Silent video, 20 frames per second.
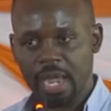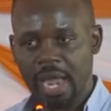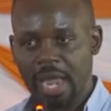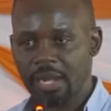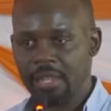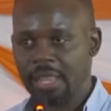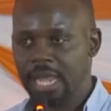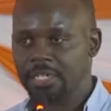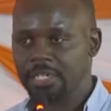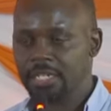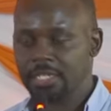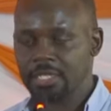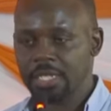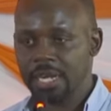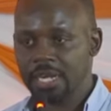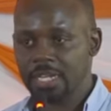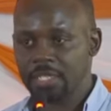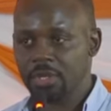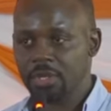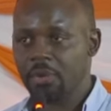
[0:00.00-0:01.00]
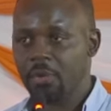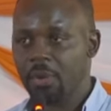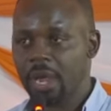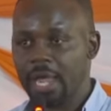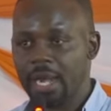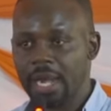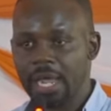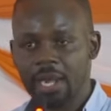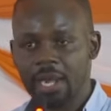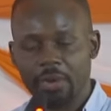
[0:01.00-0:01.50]
And that is the reason
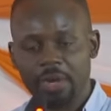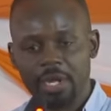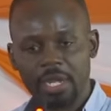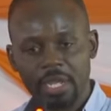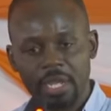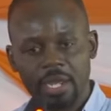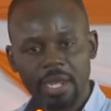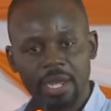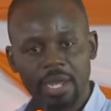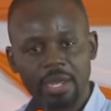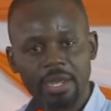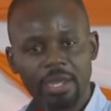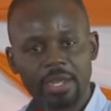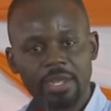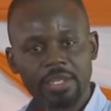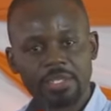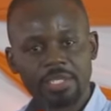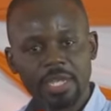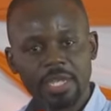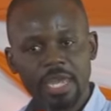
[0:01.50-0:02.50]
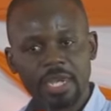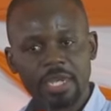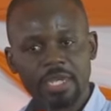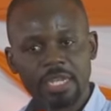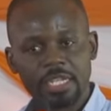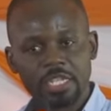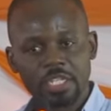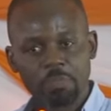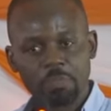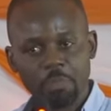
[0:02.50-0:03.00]
why Raila Odinga said,
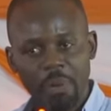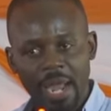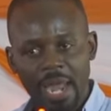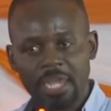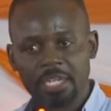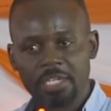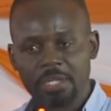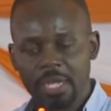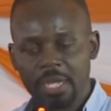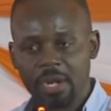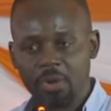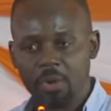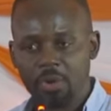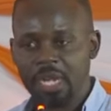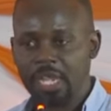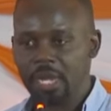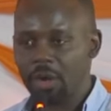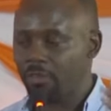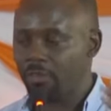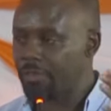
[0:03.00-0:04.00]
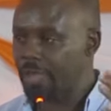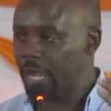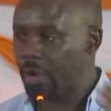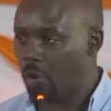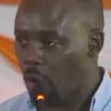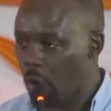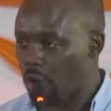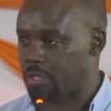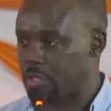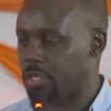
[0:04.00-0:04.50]
despite the ruling of the
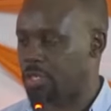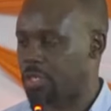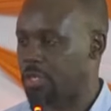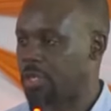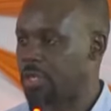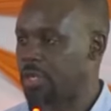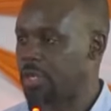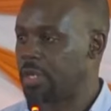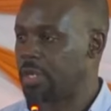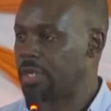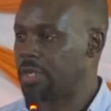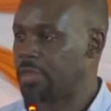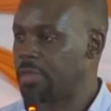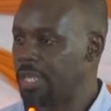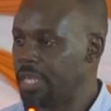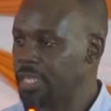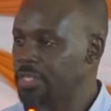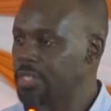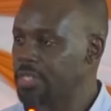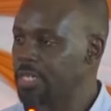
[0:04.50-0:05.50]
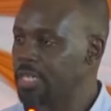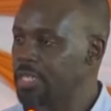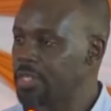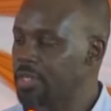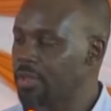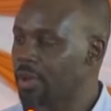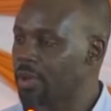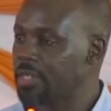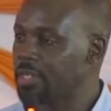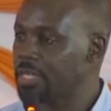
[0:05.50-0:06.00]
court, this
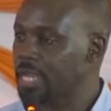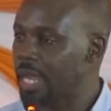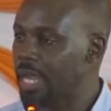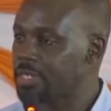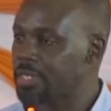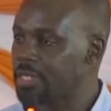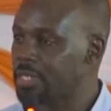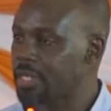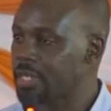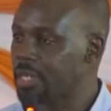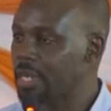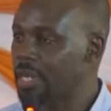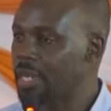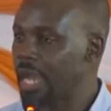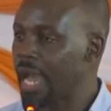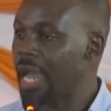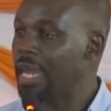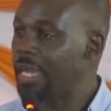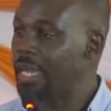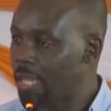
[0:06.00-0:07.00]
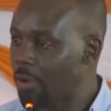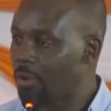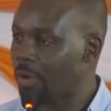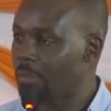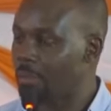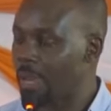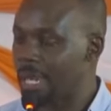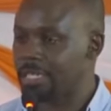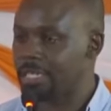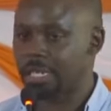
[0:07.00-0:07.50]
is not just a
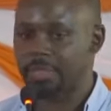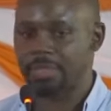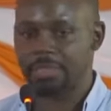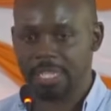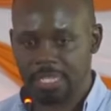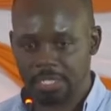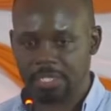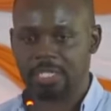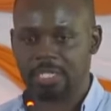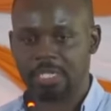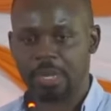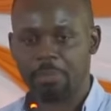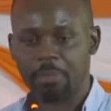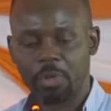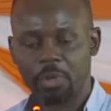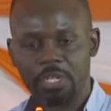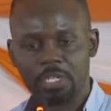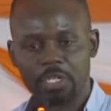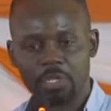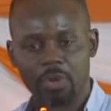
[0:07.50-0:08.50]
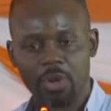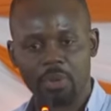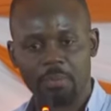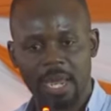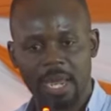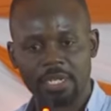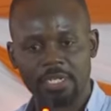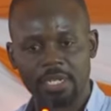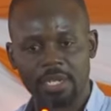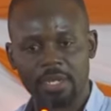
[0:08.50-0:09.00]
legal matter. This is a political
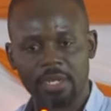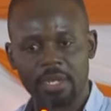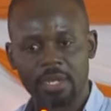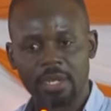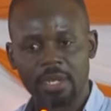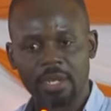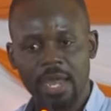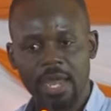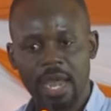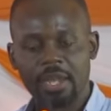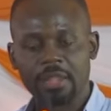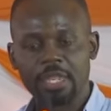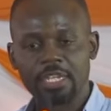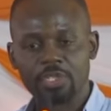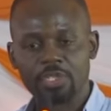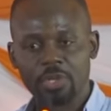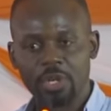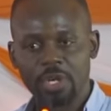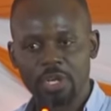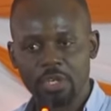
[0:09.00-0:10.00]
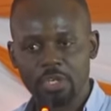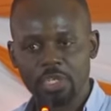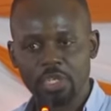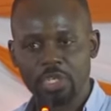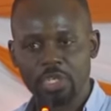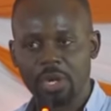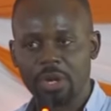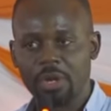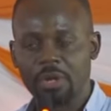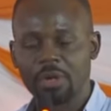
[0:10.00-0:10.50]
matter. And the
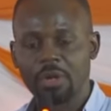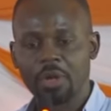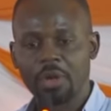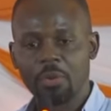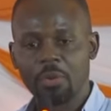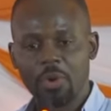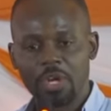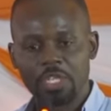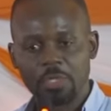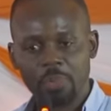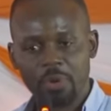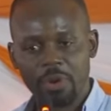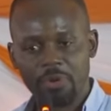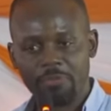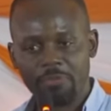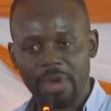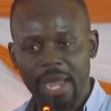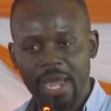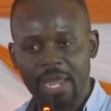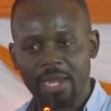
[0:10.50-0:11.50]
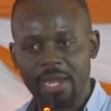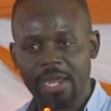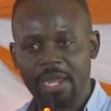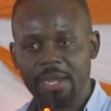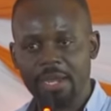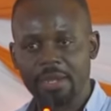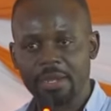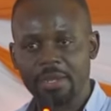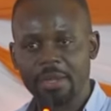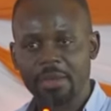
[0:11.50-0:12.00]
solution was
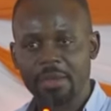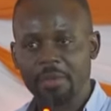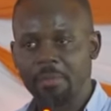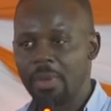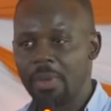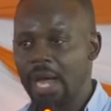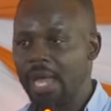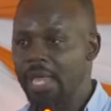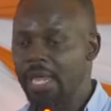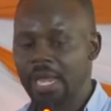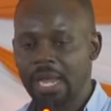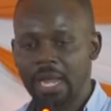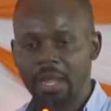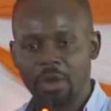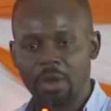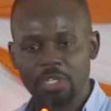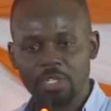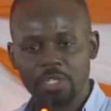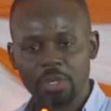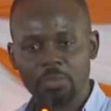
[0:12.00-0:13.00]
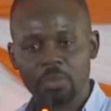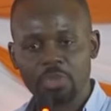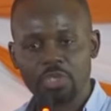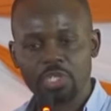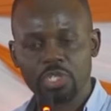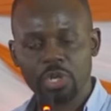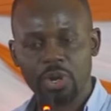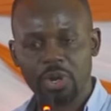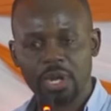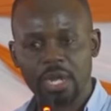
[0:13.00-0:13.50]
provided by Kalonzo
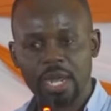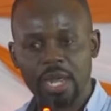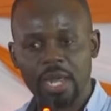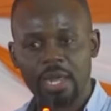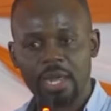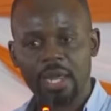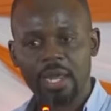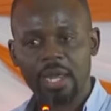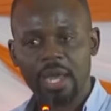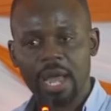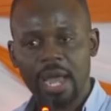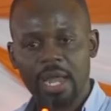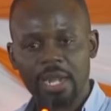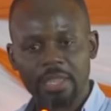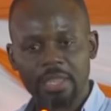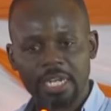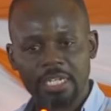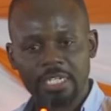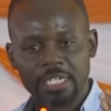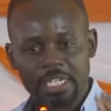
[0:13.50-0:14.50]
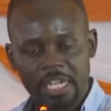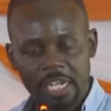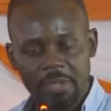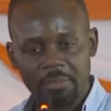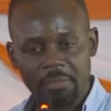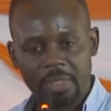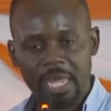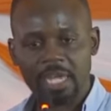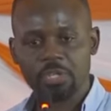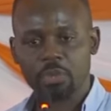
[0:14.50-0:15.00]
Musyoka and the
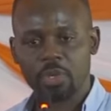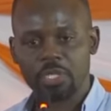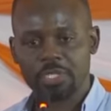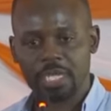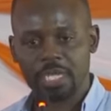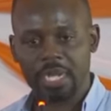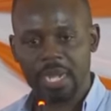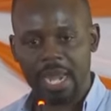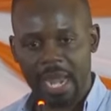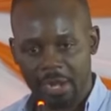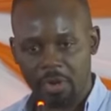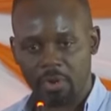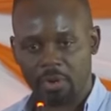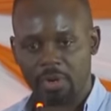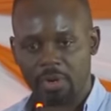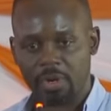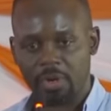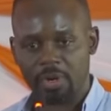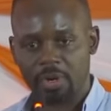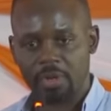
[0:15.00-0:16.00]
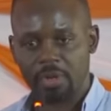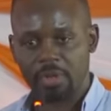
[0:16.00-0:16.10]
team that was in NADOC.